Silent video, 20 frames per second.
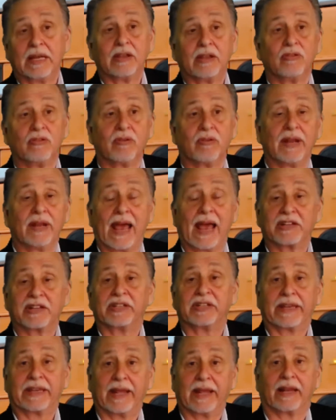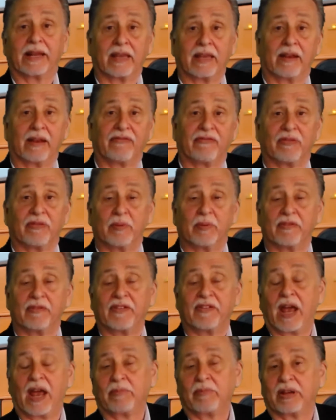You can actually get a gift from a
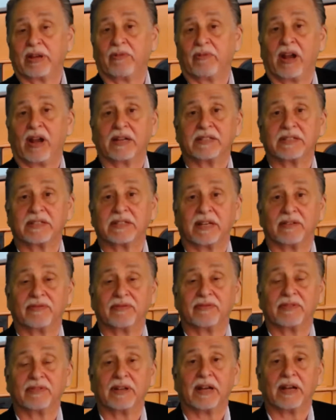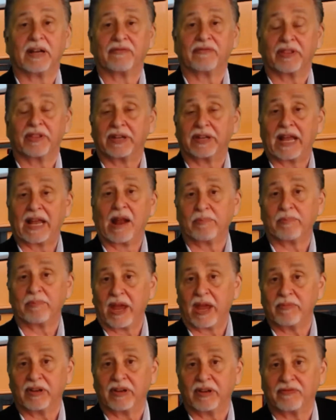family relative for the down payment.